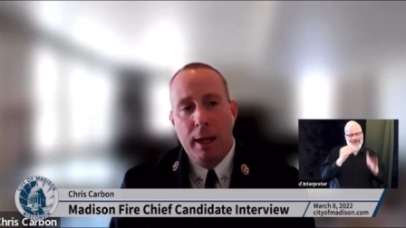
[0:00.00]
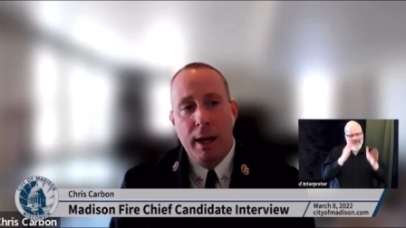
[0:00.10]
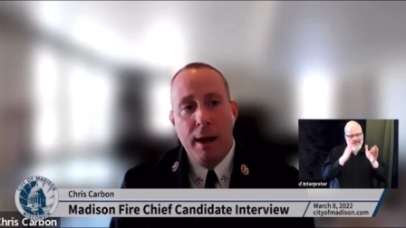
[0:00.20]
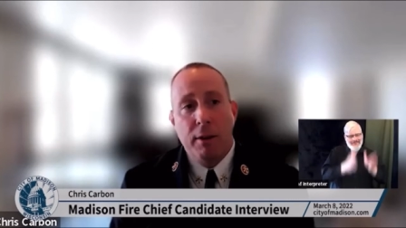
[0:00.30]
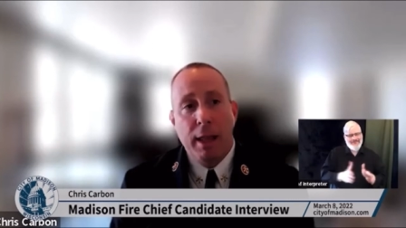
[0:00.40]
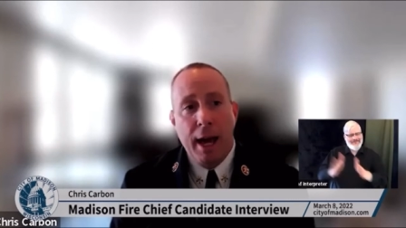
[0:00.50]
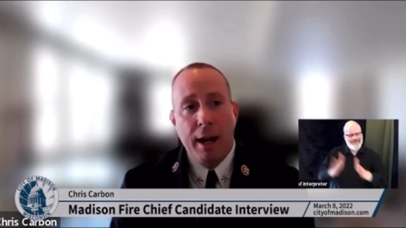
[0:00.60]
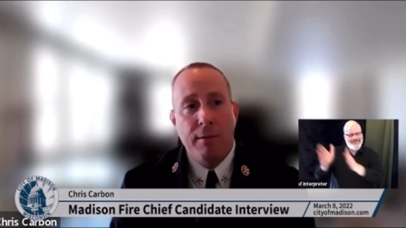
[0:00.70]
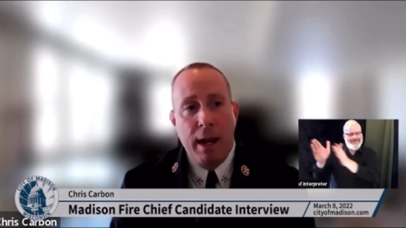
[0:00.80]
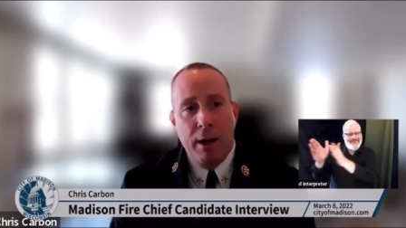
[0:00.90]
i have a lot
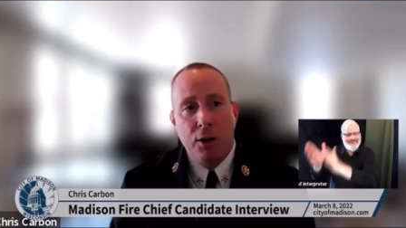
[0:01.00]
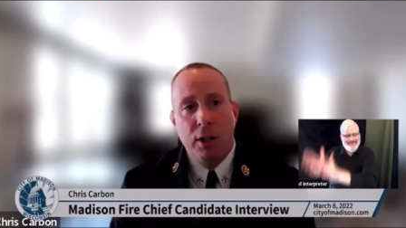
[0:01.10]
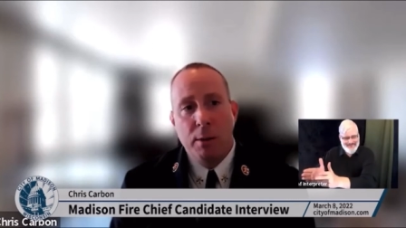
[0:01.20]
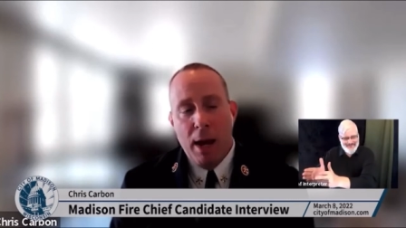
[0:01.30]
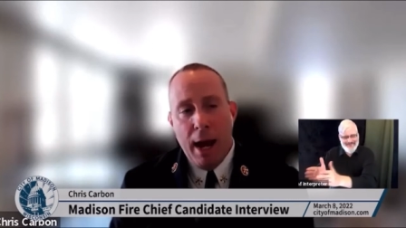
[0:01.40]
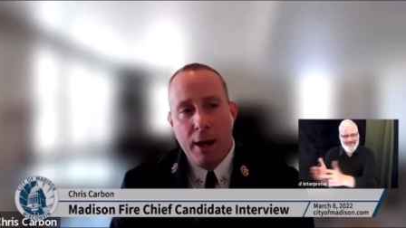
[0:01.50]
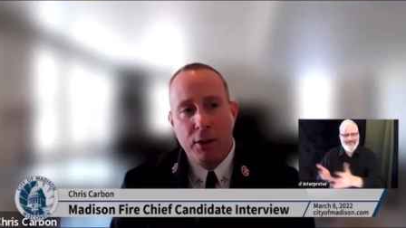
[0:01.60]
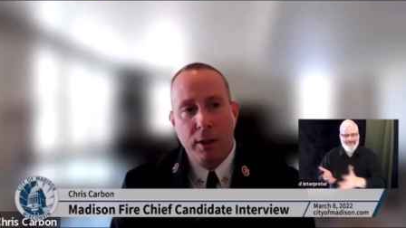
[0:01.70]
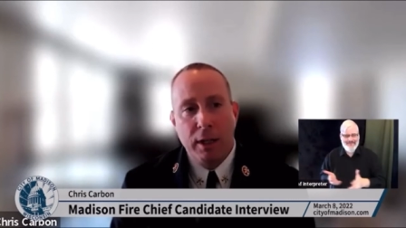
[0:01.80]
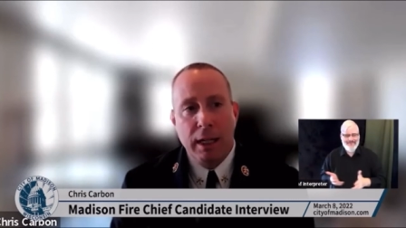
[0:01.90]
of energy and
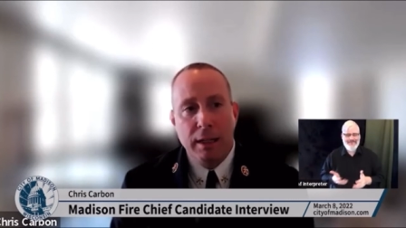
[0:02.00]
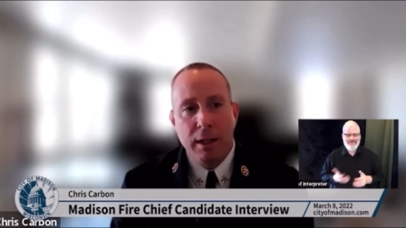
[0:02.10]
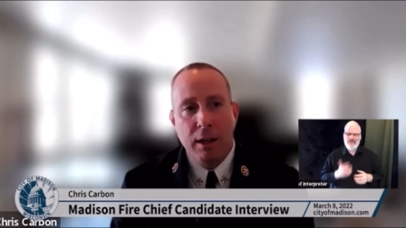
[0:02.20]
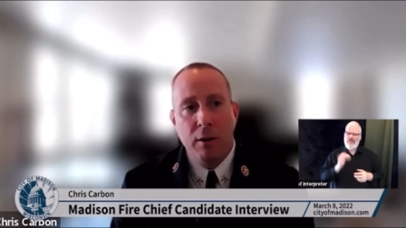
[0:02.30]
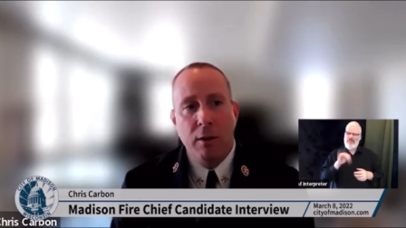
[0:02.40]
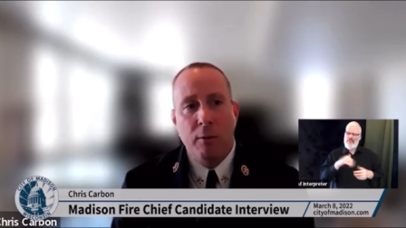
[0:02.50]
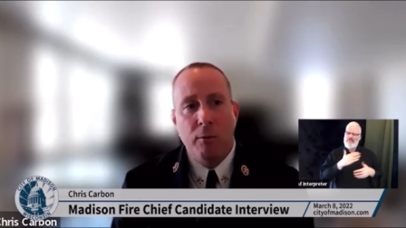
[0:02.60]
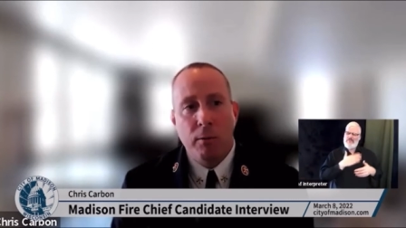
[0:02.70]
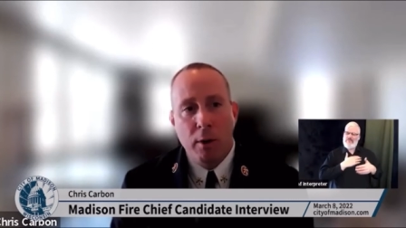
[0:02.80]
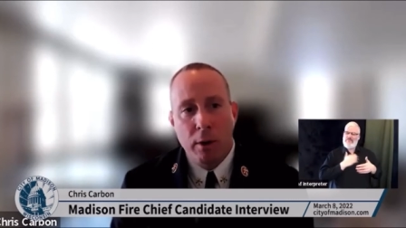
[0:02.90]
passion to continue to
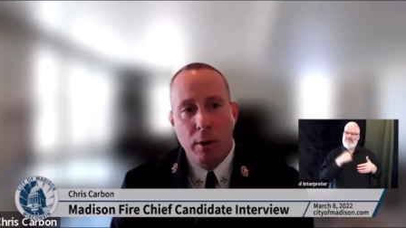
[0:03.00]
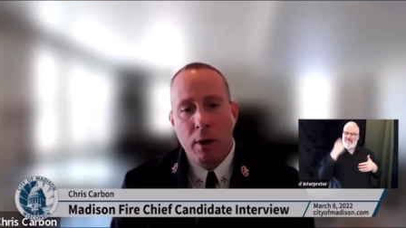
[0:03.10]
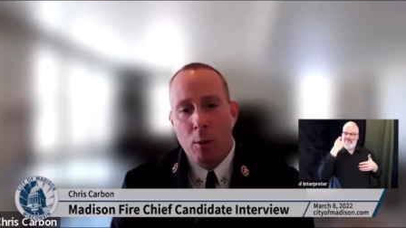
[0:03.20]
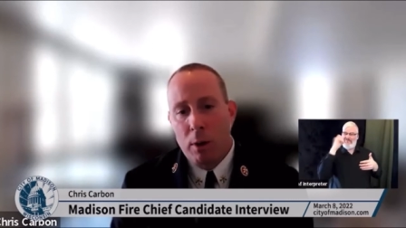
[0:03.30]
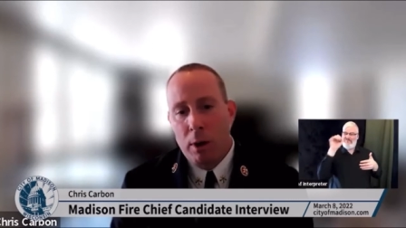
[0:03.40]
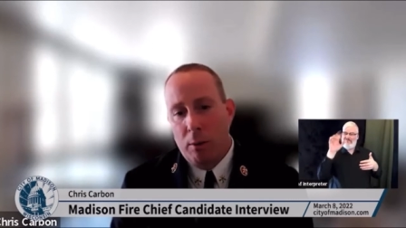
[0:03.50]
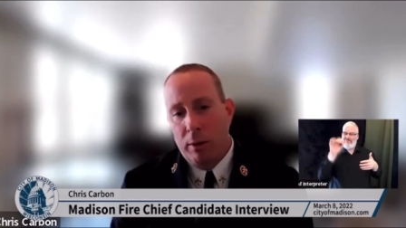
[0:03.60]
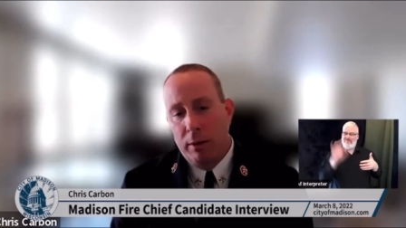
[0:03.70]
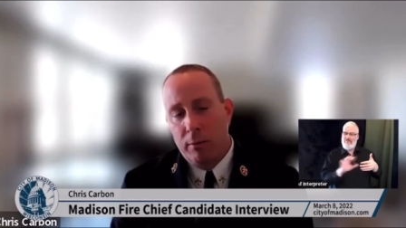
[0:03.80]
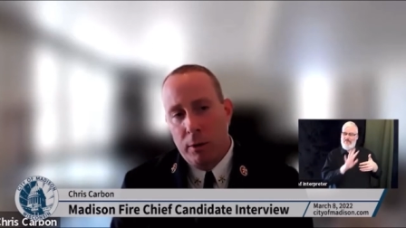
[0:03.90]
further our work
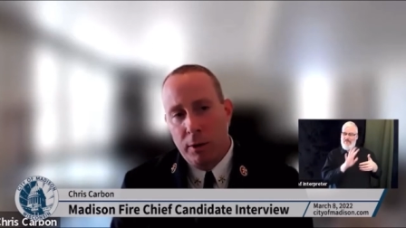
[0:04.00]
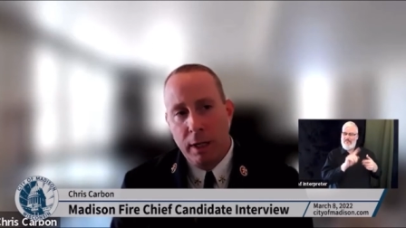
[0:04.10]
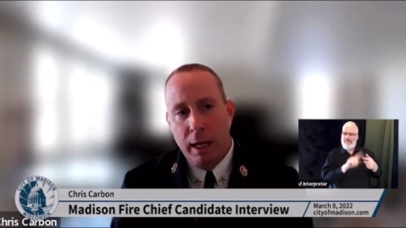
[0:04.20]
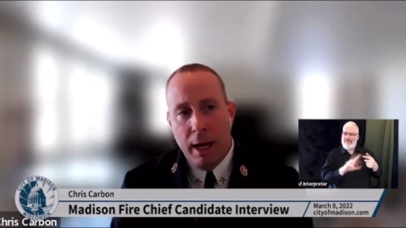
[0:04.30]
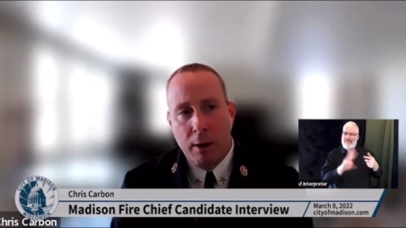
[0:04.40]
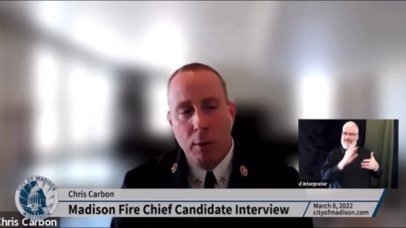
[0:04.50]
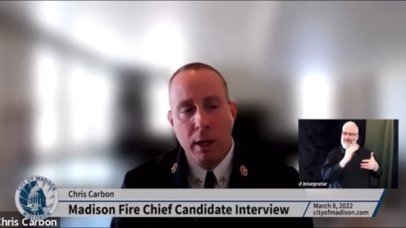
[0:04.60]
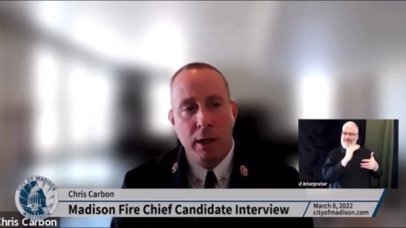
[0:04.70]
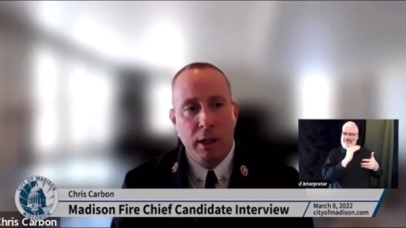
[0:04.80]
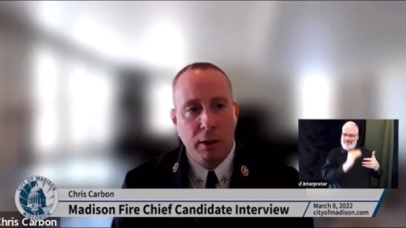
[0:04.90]
with diversity
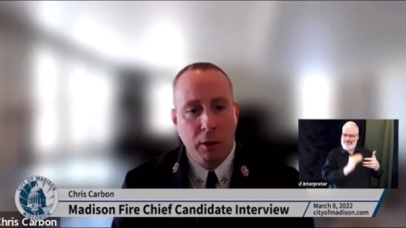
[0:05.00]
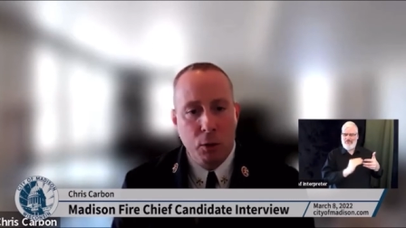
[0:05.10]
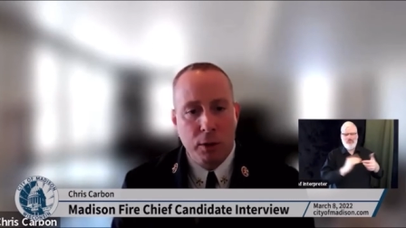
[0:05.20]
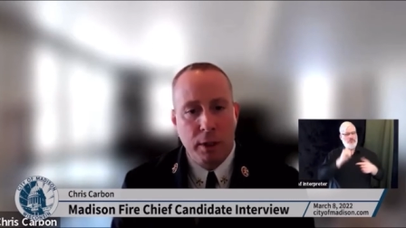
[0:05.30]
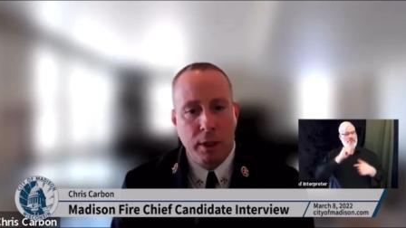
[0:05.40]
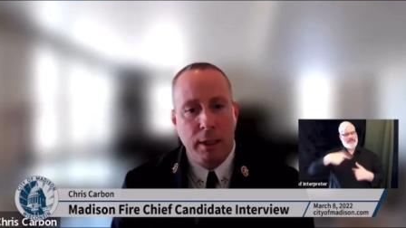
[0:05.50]
equity and inclusion